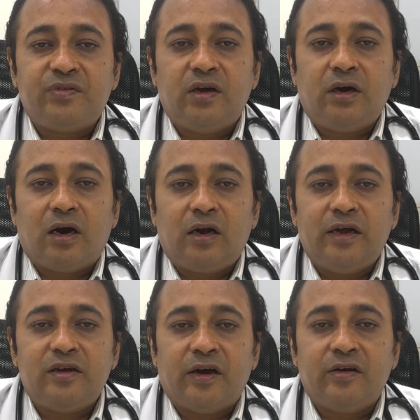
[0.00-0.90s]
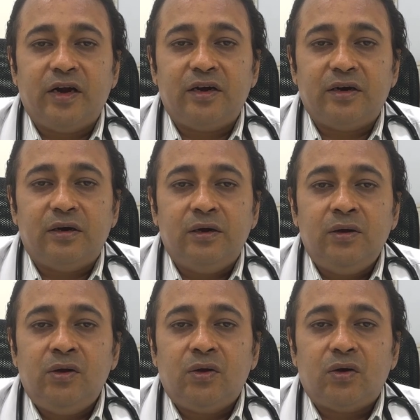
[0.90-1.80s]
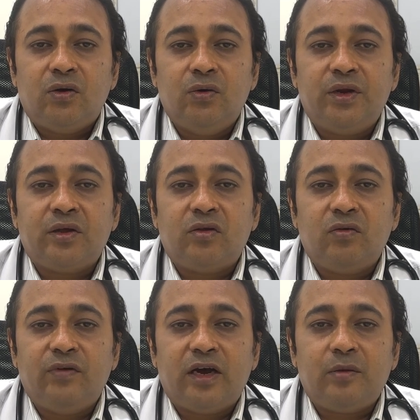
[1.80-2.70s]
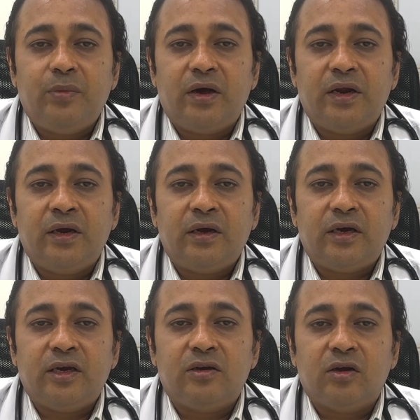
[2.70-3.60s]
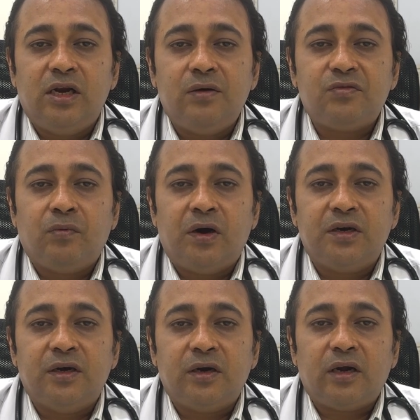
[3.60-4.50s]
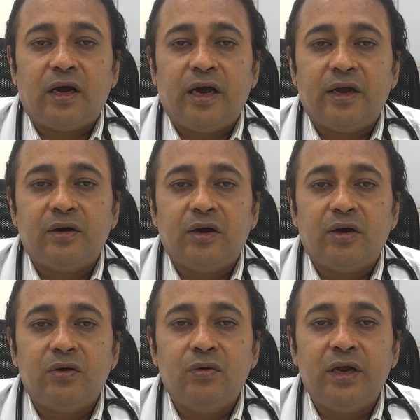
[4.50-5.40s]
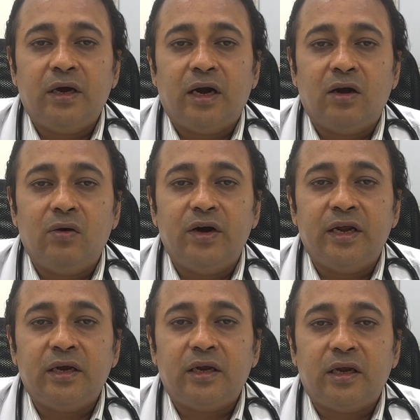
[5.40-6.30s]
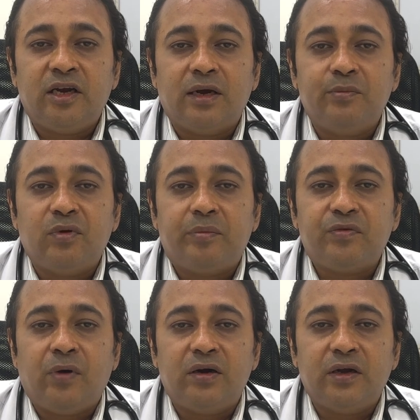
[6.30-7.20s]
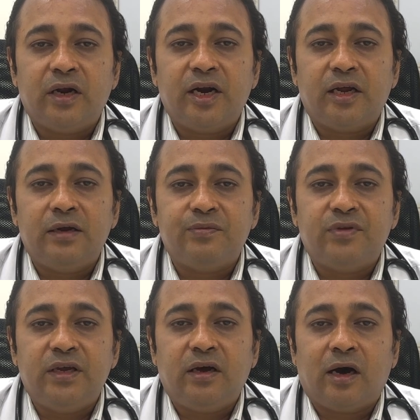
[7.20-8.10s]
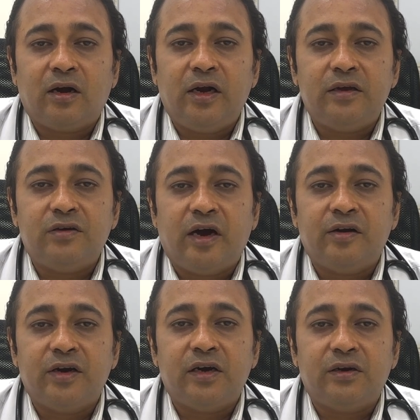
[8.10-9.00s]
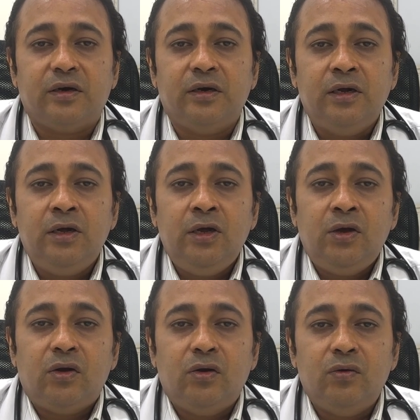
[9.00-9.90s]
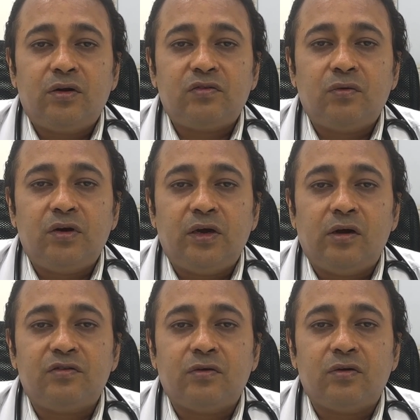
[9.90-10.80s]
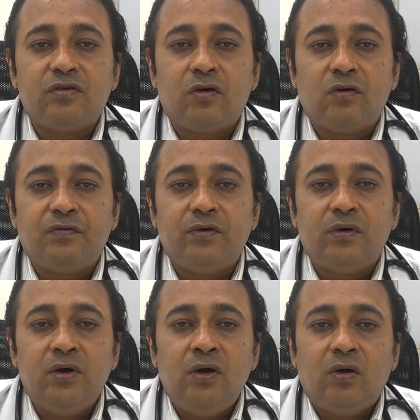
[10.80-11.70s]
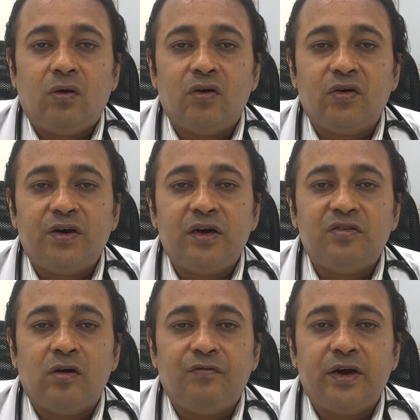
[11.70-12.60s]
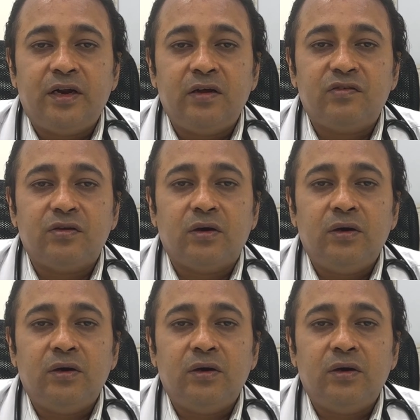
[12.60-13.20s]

the cartilage hydrated. During the weight bearing, it leaves water, and during unloading, it absorbs water and keeps the cartilage hydrated. Nutraceutical source of chondroitin sulfate is